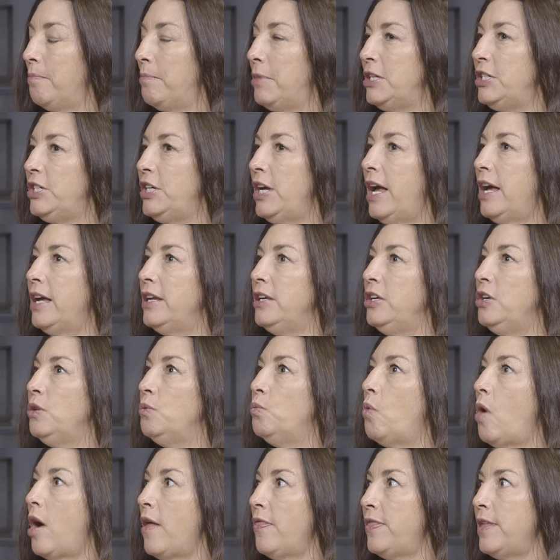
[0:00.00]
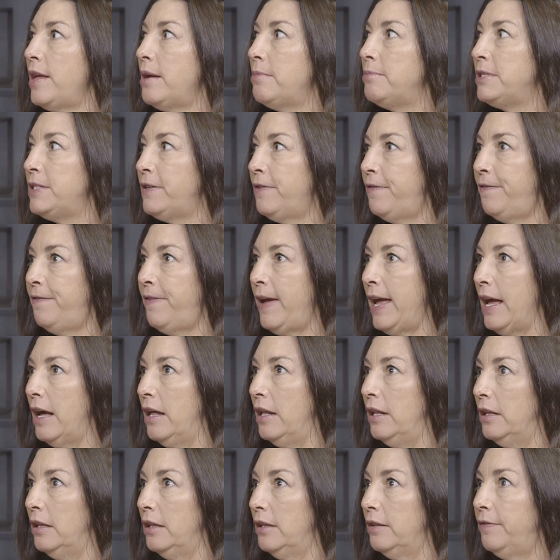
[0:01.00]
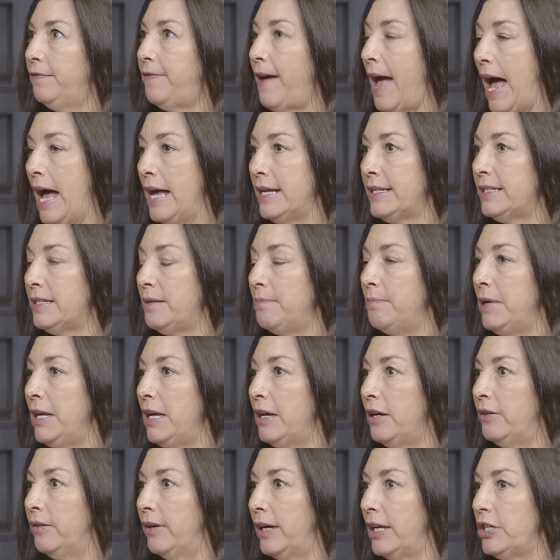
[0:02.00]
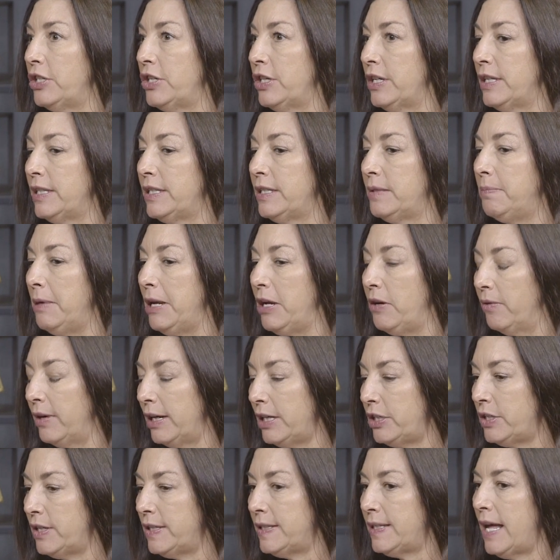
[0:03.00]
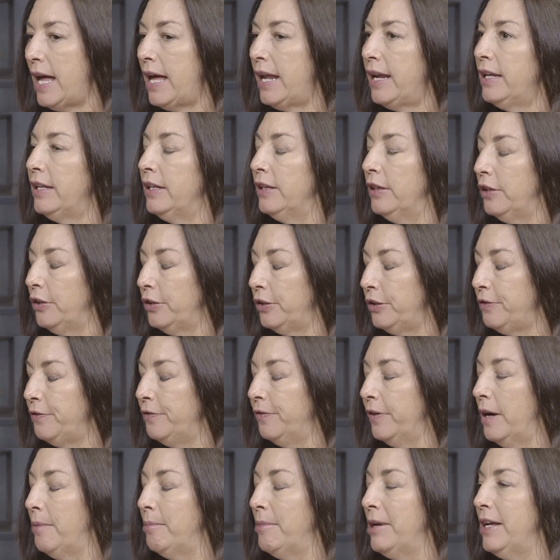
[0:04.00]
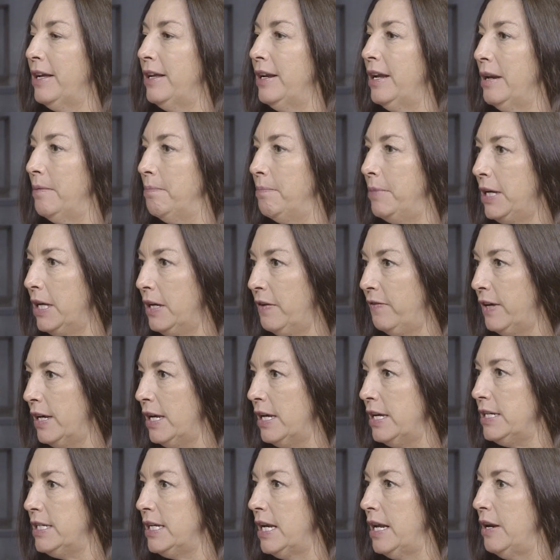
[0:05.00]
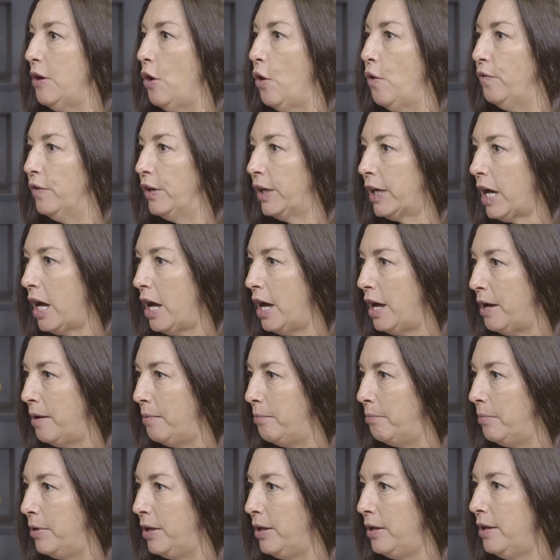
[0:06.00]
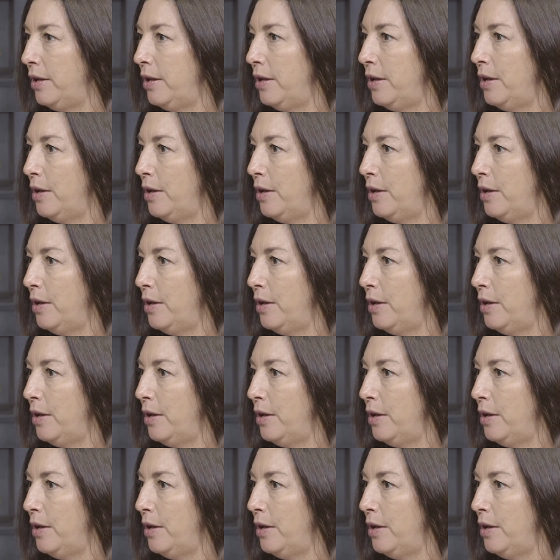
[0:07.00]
But yet you want them to fail fast and be gracious at it and learn from it and pivot and overcome.